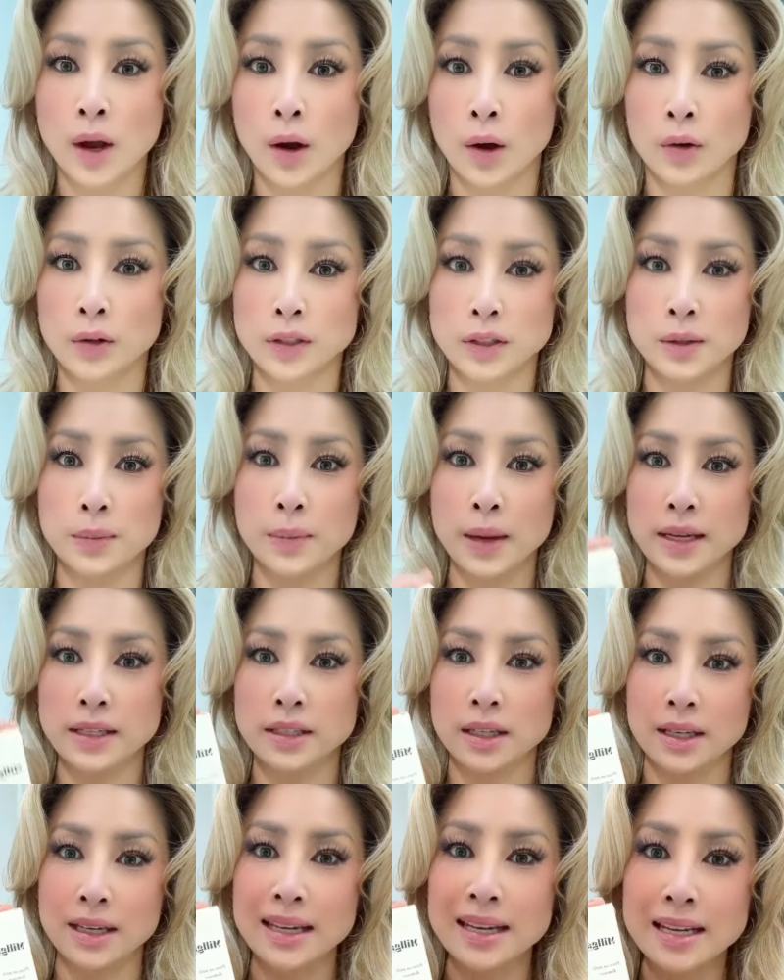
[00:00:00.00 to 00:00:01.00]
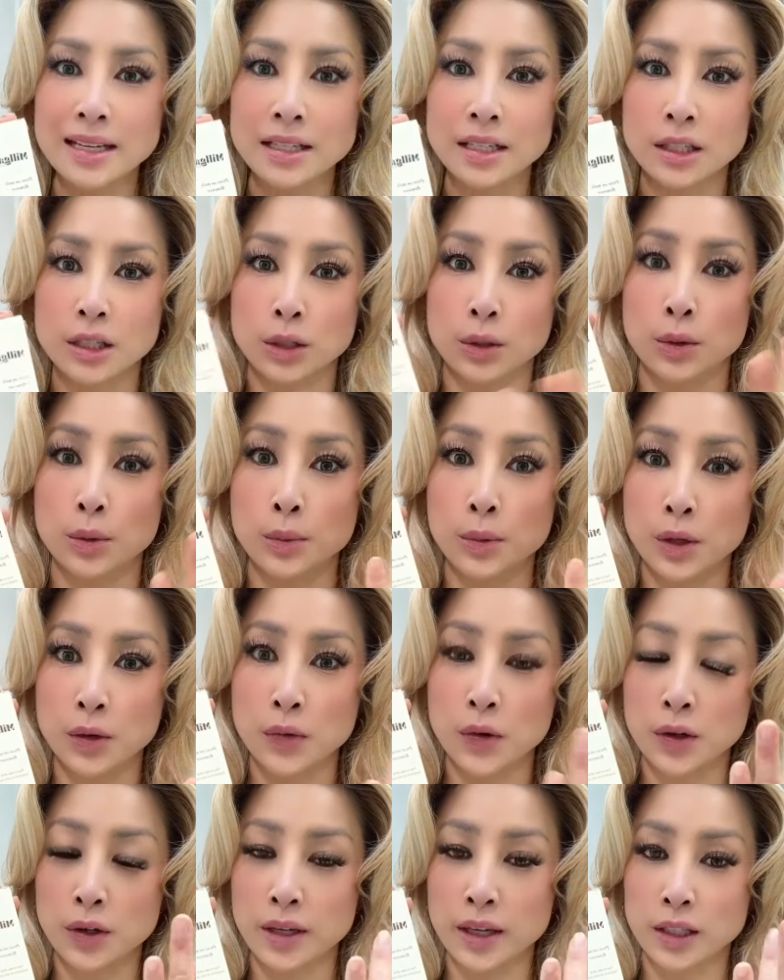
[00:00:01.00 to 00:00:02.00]
also makes it easy to remove
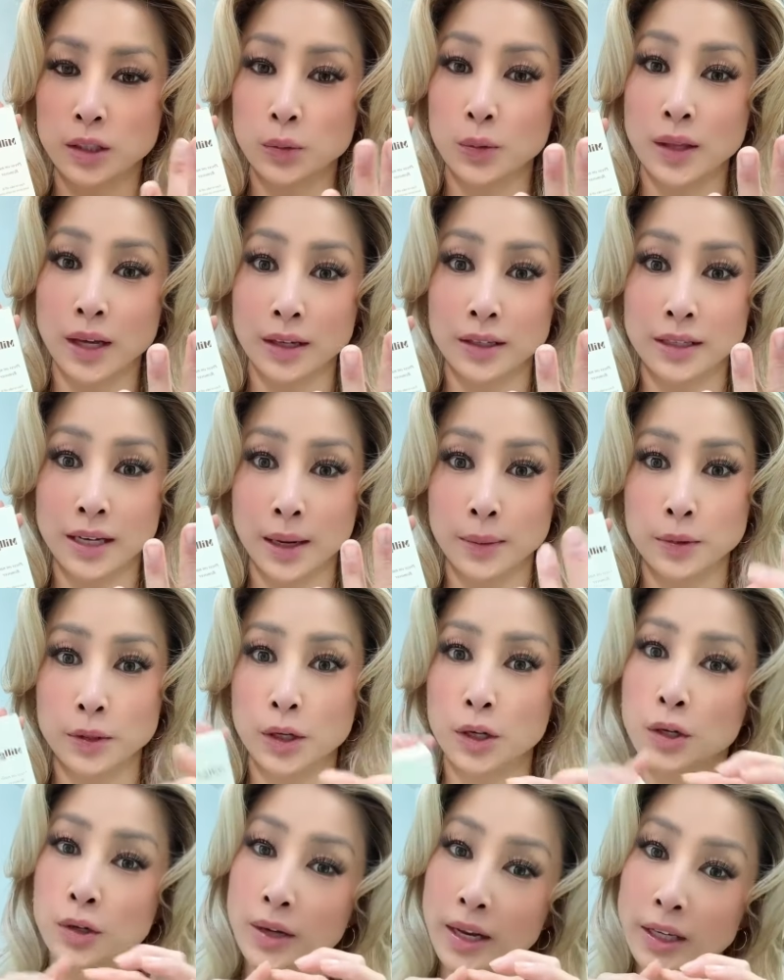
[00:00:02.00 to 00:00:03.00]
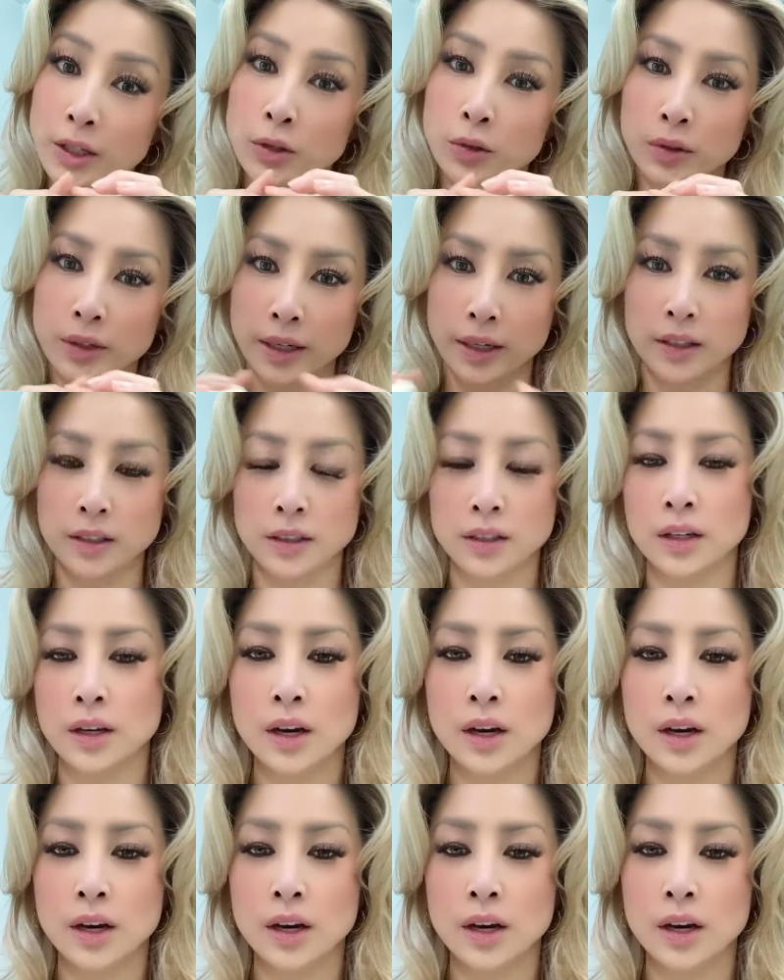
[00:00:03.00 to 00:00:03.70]
your nails without damaging your natural nails.